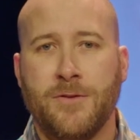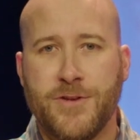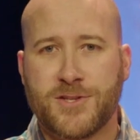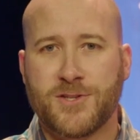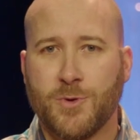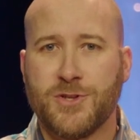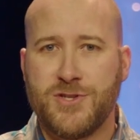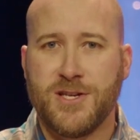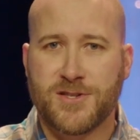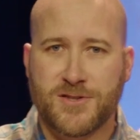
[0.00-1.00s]
This is what
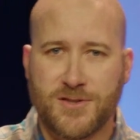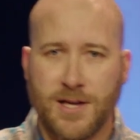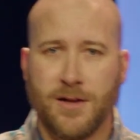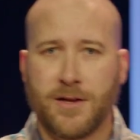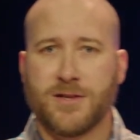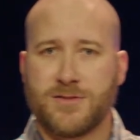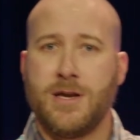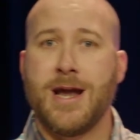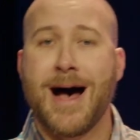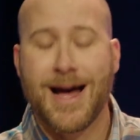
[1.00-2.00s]
Jesus is telling us
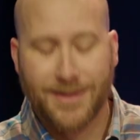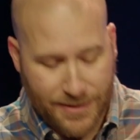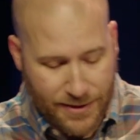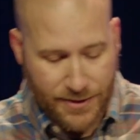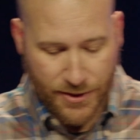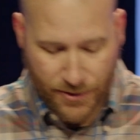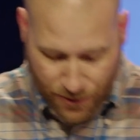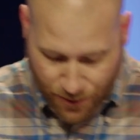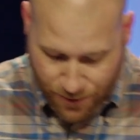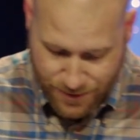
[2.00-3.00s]
not to
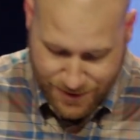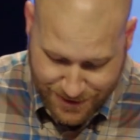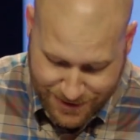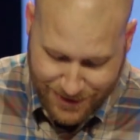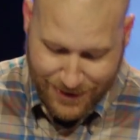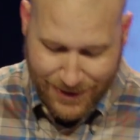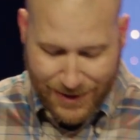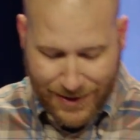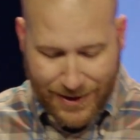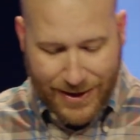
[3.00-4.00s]
do.
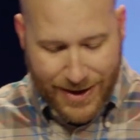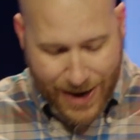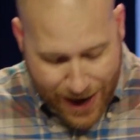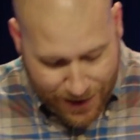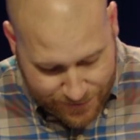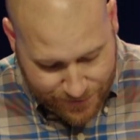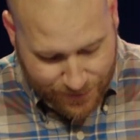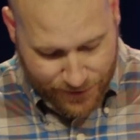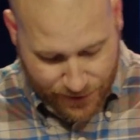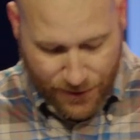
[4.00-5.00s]
Not
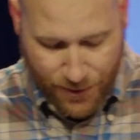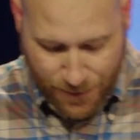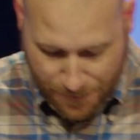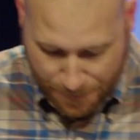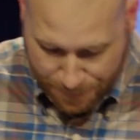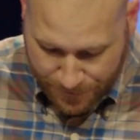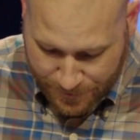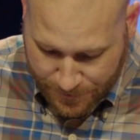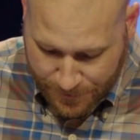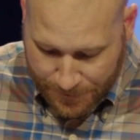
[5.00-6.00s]
to do.
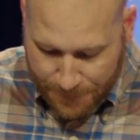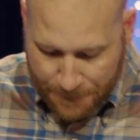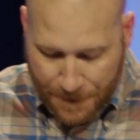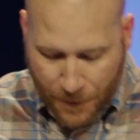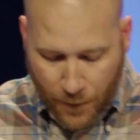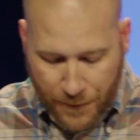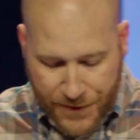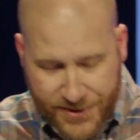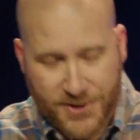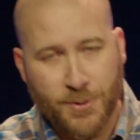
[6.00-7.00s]

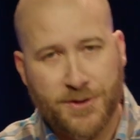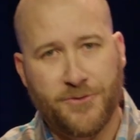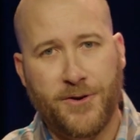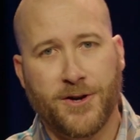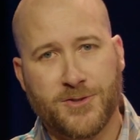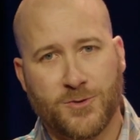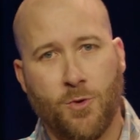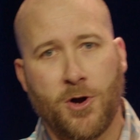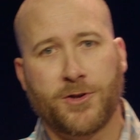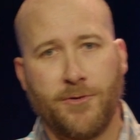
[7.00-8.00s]
This is what the Pharisees
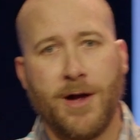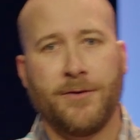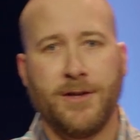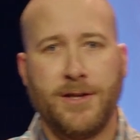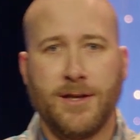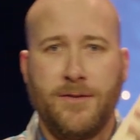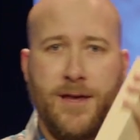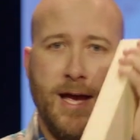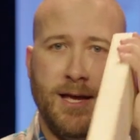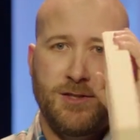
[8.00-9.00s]
walked around and did.
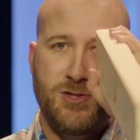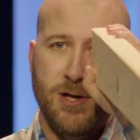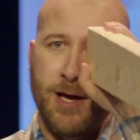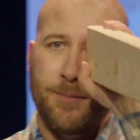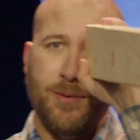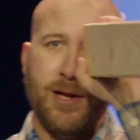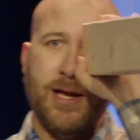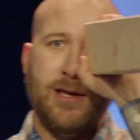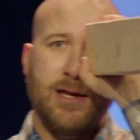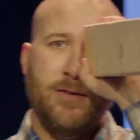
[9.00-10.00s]
They had a giant
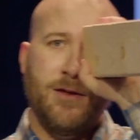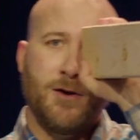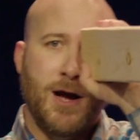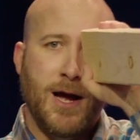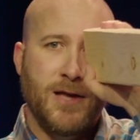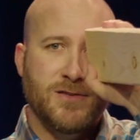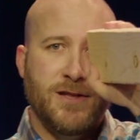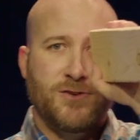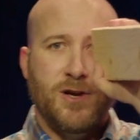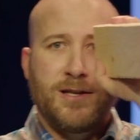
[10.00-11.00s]
plank in their eyes, and
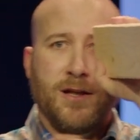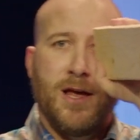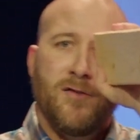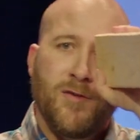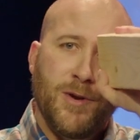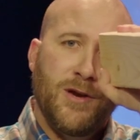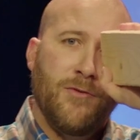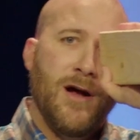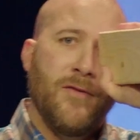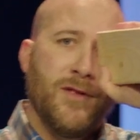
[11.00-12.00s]
they tried to tell everybody
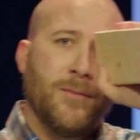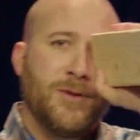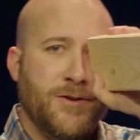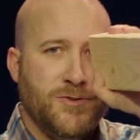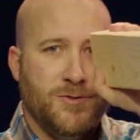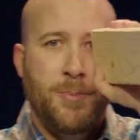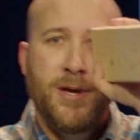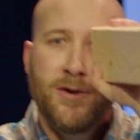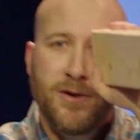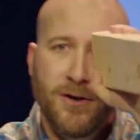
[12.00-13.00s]
around them that they're
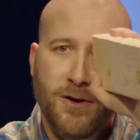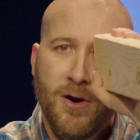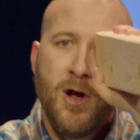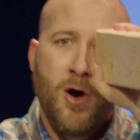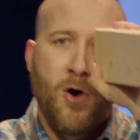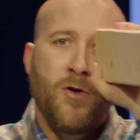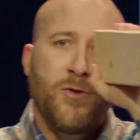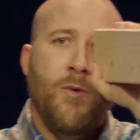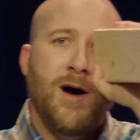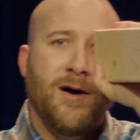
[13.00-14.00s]
superior, all
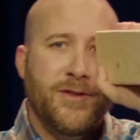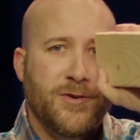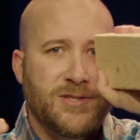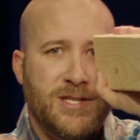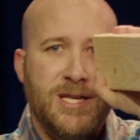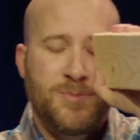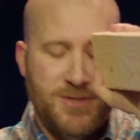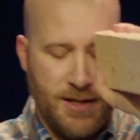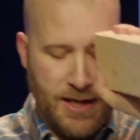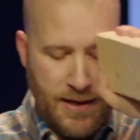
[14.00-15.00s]
the while there is deep
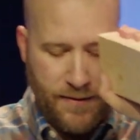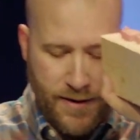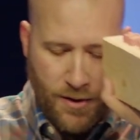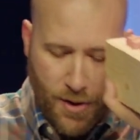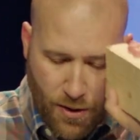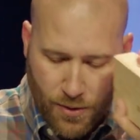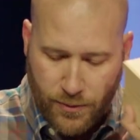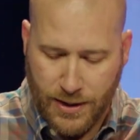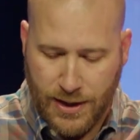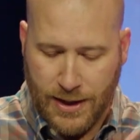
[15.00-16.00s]
sin in their
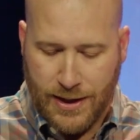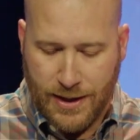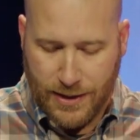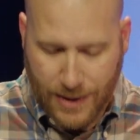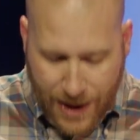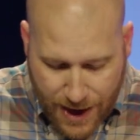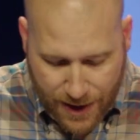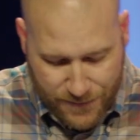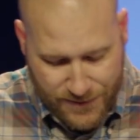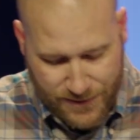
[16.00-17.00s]
own
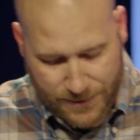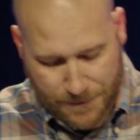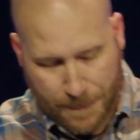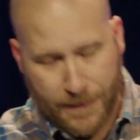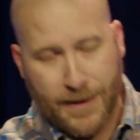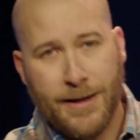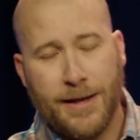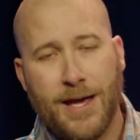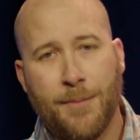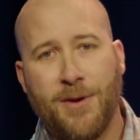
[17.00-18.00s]
lives.
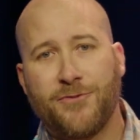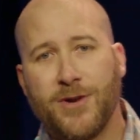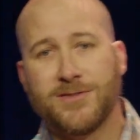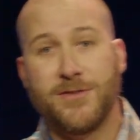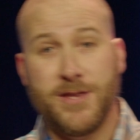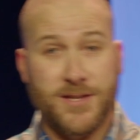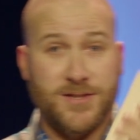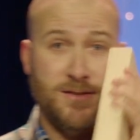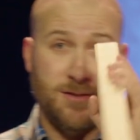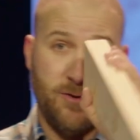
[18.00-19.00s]
And my friends,
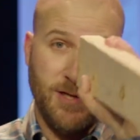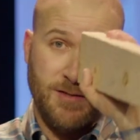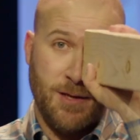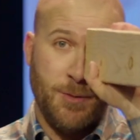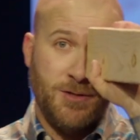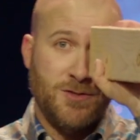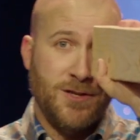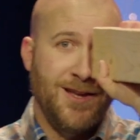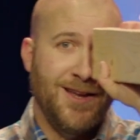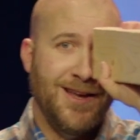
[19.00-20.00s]
this crazy image
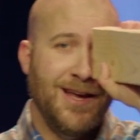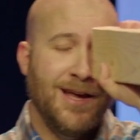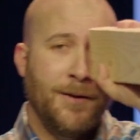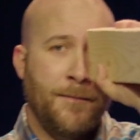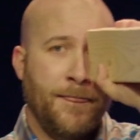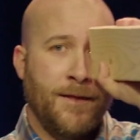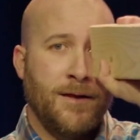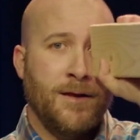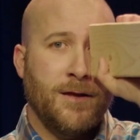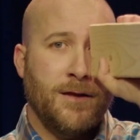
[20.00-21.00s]

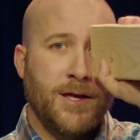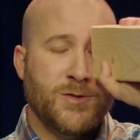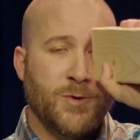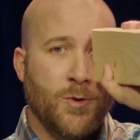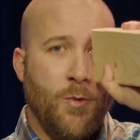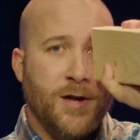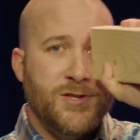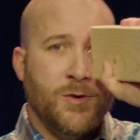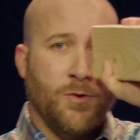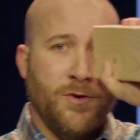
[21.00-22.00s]
is what the
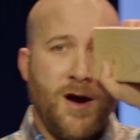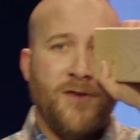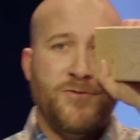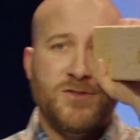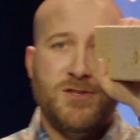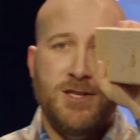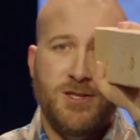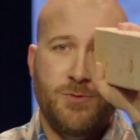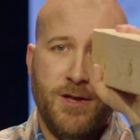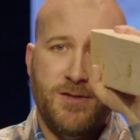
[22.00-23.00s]
watching world often
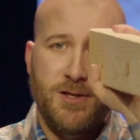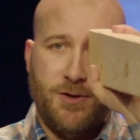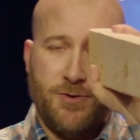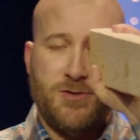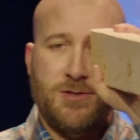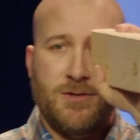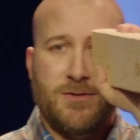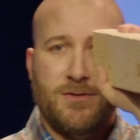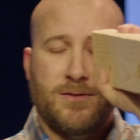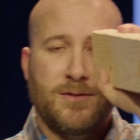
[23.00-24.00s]
sees when they see
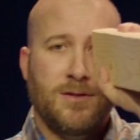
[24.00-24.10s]
Christians.